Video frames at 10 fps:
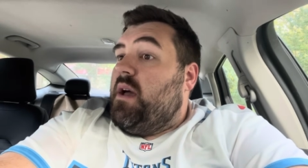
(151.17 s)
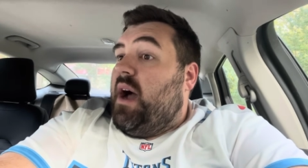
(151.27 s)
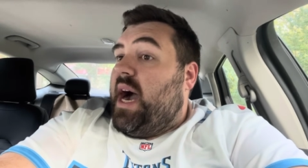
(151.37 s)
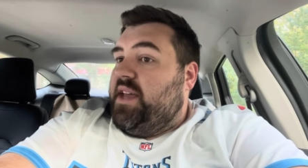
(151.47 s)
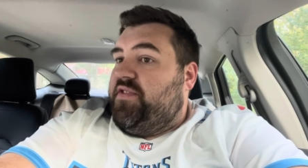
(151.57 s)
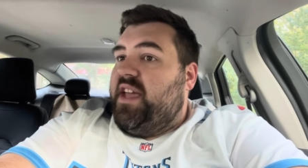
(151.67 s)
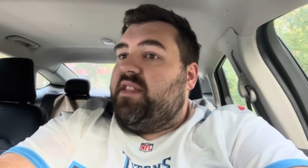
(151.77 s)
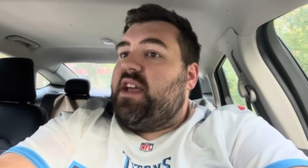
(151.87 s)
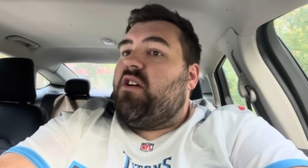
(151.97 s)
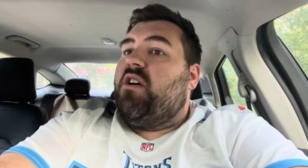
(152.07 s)
I
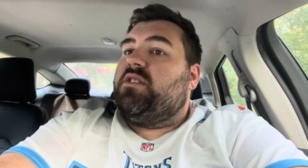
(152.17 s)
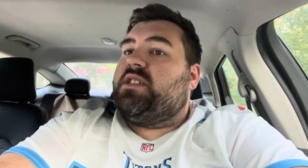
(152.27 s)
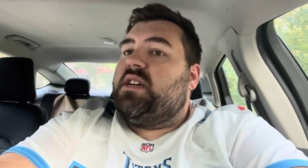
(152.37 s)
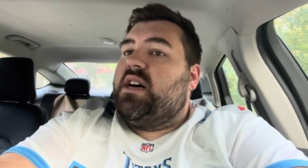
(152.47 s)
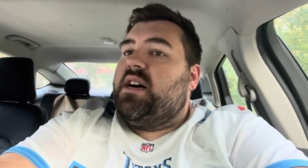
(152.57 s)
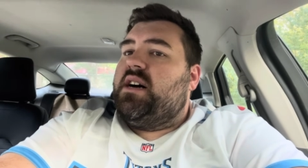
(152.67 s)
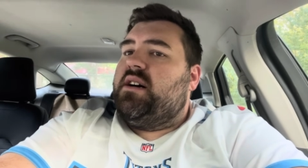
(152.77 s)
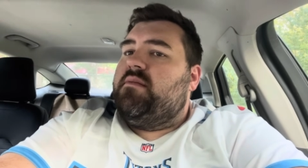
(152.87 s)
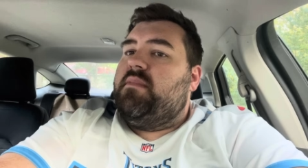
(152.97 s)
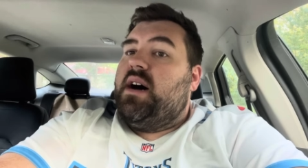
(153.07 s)
think there are
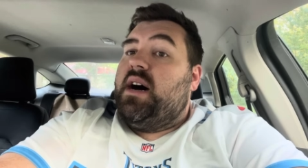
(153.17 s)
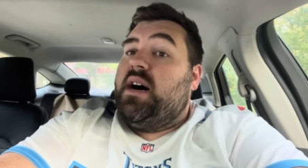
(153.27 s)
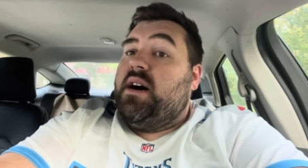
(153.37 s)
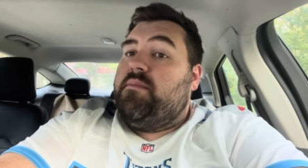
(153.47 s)
some uh,